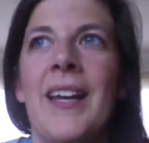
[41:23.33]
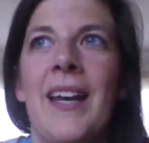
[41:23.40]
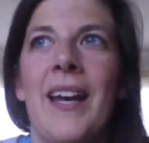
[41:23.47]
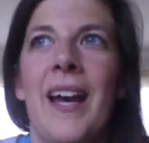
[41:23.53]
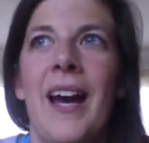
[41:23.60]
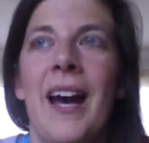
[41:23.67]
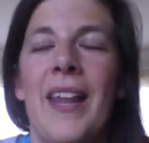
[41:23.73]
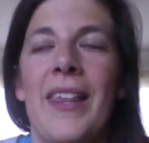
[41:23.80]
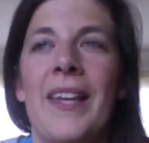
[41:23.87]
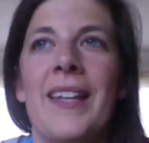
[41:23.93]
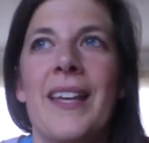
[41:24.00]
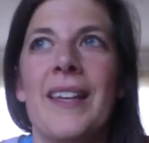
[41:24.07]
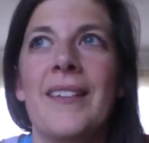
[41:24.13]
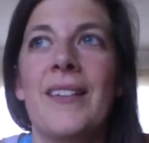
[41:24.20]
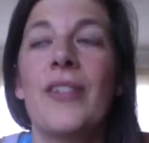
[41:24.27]

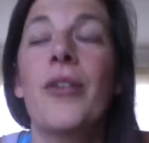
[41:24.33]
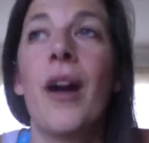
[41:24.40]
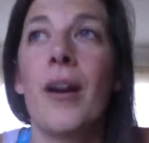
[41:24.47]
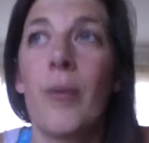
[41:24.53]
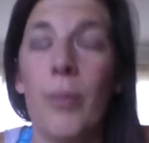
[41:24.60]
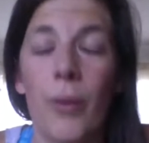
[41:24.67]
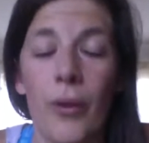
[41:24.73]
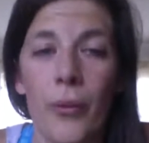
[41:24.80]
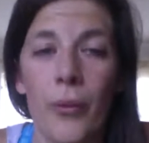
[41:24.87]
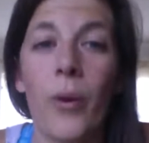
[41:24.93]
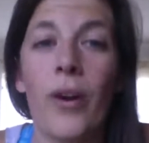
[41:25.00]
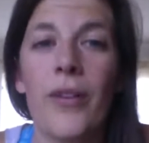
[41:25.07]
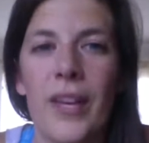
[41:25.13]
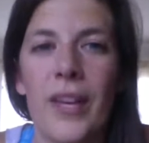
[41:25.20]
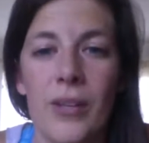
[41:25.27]
it's incredible, the
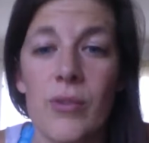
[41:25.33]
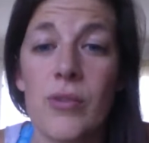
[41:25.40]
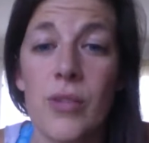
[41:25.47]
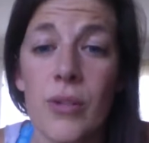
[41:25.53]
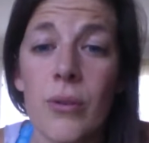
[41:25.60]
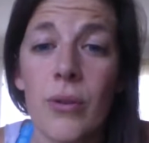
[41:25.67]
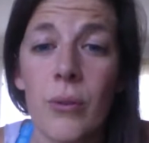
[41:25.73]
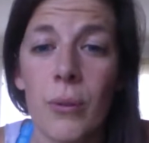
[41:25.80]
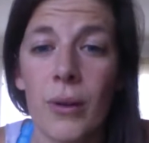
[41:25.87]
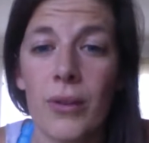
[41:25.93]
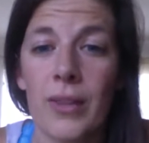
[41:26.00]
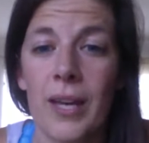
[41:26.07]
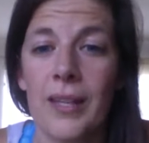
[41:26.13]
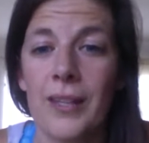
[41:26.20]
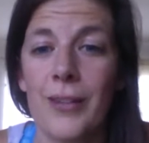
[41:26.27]
work that you do, the work
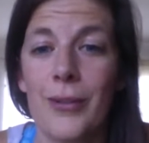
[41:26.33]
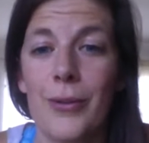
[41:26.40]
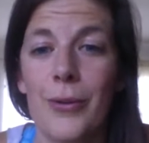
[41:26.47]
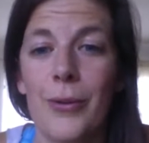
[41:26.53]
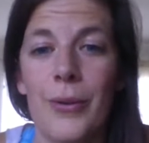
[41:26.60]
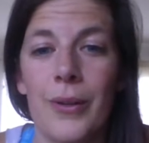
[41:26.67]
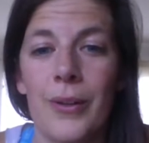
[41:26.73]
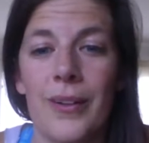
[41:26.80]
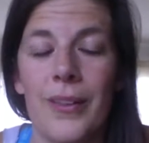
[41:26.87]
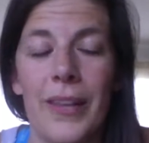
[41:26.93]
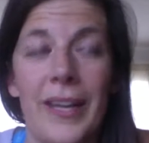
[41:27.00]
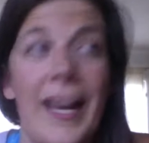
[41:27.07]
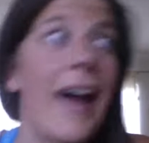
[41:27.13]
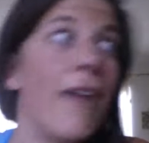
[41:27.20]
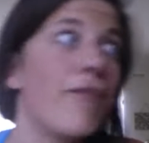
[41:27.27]
that you
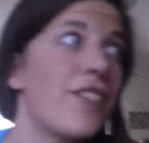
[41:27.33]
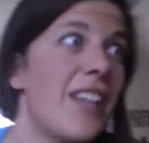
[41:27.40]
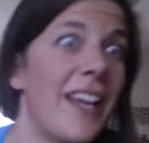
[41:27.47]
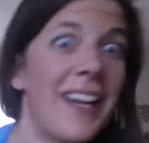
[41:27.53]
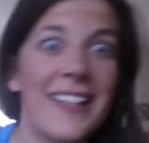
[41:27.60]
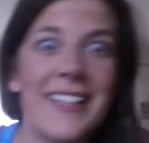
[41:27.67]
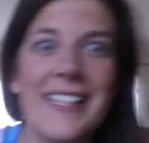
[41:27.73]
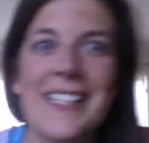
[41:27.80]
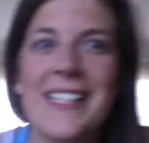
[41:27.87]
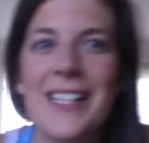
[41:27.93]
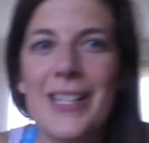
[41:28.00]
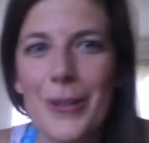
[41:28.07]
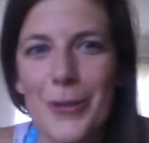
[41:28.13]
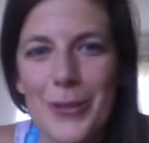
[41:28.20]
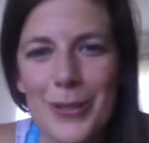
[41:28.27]
have done and
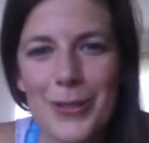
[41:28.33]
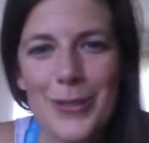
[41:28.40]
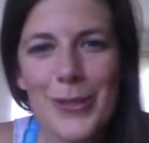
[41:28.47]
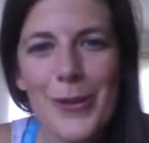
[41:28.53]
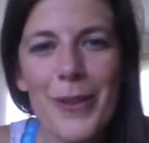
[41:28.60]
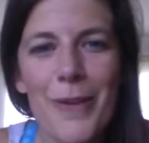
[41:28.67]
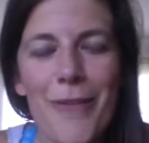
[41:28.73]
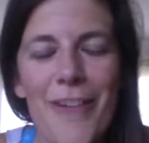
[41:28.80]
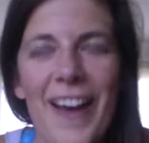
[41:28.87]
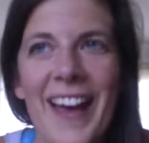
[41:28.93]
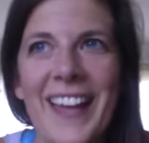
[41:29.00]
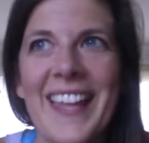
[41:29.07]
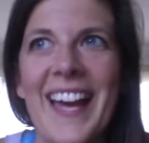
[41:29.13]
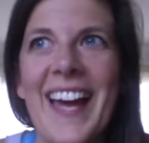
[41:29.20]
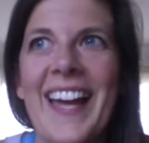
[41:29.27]
continue to do. The fact
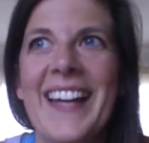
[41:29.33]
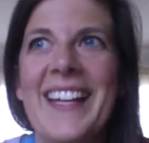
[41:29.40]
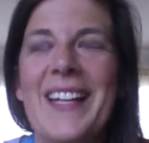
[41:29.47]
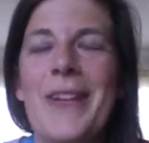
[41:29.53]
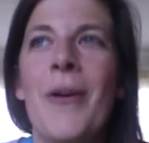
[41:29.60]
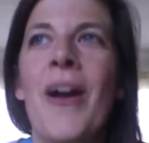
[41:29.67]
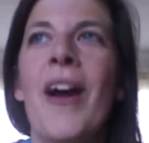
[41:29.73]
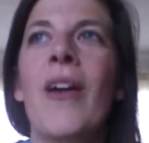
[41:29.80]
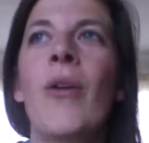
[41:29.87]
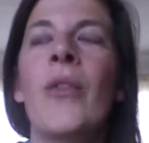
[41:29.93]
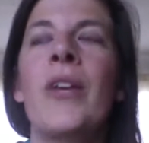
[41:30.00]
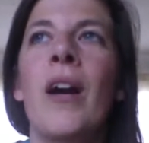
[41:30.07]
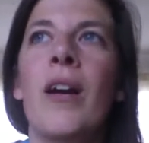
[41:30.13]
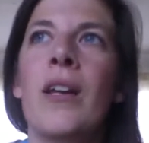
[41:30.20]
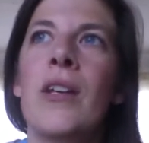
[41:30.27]
that, not only
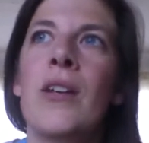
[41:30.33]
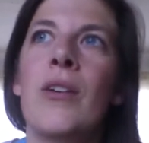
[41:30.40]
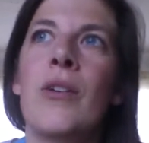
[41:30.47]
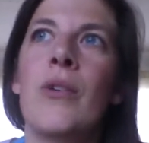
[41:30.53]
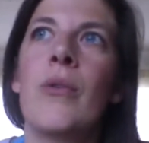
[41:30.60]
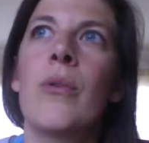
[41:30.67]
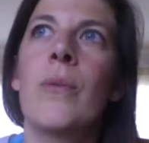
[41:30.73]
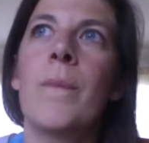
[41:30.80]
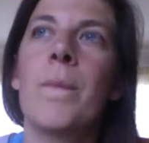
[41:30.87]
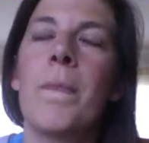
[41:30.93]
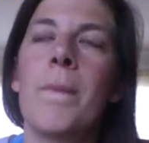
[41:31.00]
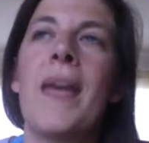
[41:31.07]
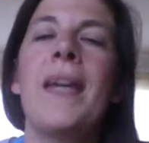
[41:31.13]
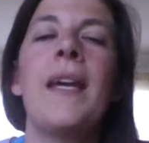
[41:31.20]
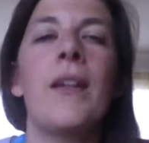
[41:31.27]
are you
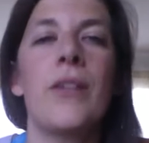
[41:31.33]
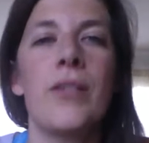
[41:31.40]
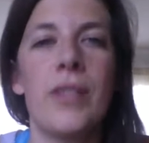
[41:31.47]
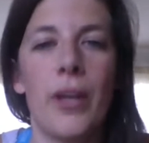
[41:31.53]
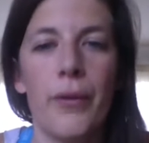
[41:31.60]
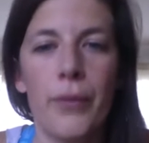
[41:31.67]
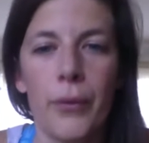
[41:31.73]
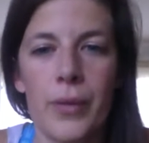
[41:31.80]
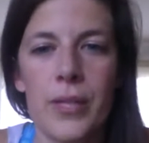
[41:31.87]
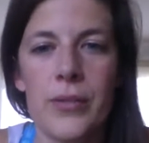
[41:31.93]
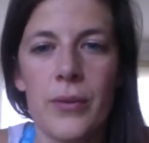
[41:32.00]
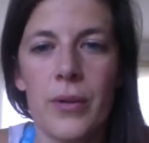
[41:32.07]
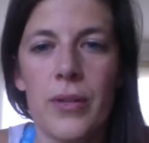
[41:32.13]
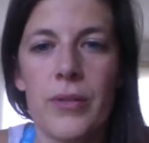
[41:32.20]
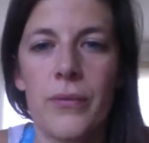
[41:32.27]
making yourself a
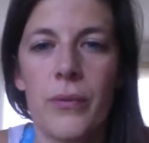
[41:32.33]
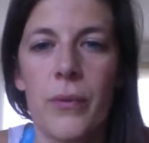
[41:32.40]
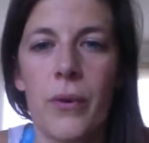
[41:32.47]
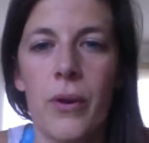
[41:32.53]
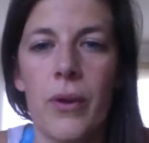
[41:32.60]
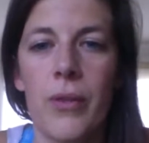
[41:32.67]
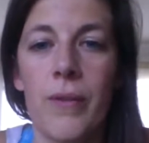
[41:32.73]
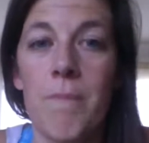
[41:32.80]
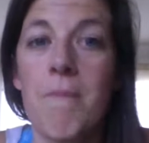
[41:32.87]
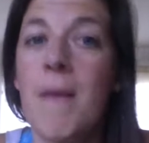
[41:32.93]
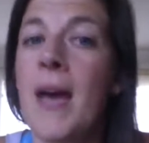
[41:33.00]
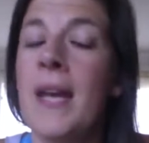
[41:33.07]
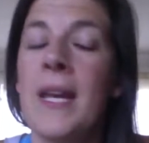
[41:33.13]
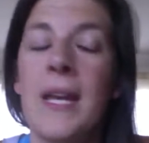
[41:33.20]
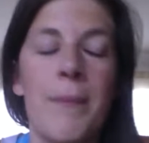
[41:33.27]
resource for the
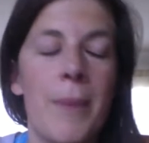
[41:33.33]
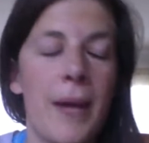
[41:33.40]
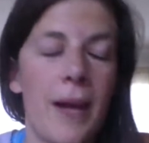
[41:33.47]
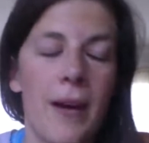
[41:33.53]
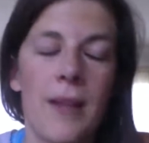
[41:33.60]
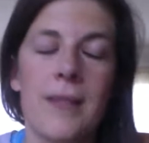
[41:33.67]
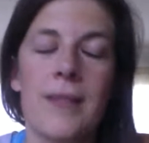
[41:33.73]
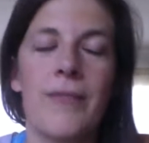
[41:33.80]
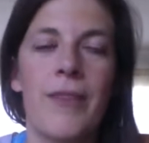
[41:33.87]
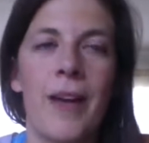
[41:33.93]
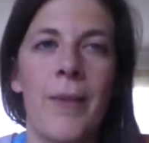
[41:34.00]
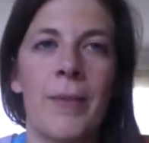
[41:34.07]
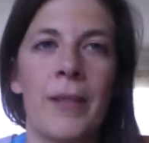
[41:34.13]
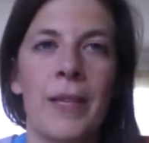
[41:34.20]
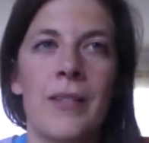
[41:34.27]
many parents and
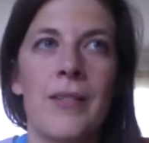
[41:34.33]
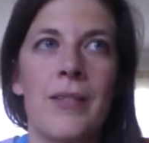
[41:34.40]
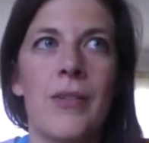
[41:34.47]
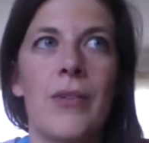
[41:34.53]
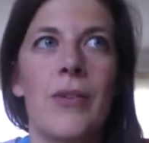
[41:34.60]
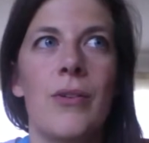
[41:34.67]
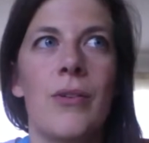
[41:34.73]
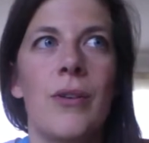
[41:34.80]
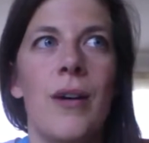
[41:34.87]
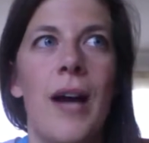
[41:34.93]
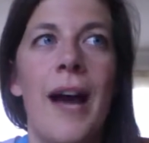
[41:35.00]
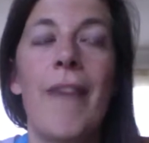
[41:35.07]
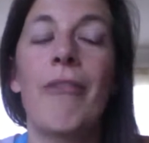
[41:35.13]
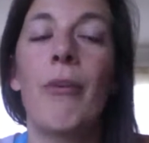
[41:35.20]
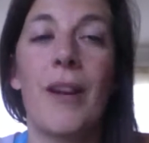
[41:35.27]
families who
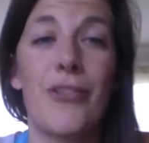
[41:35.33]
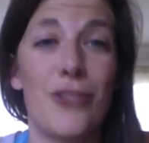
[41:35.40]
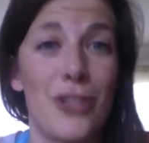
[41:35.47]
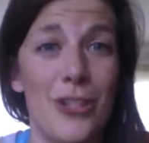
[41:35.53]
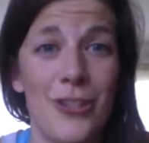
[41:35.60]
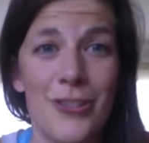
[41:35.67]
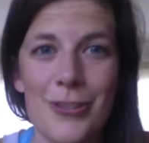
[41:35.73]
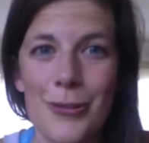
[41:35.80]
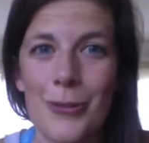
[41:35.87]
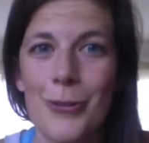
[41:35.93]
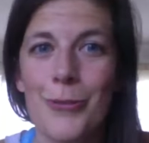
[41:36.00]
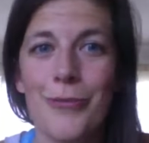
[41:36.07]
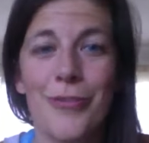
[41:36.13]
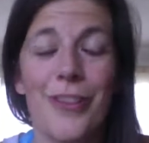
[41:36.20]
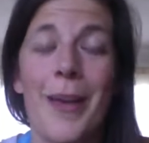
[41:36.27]
have questions, who
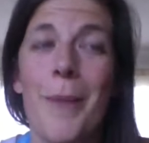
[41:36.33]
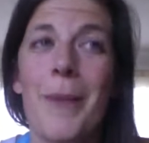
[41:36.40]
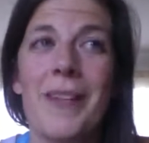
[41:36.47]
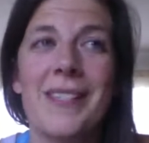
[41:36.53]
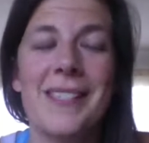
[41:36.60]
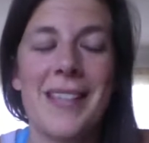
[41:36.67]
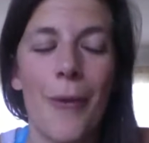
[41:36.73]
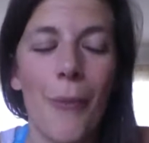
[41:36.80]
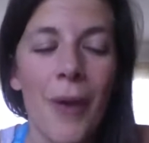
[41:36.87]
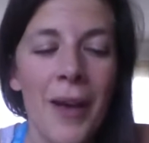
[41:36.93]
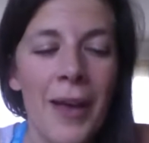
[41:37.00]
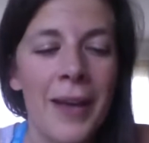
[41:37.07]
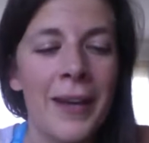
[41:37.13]
for them it's day one,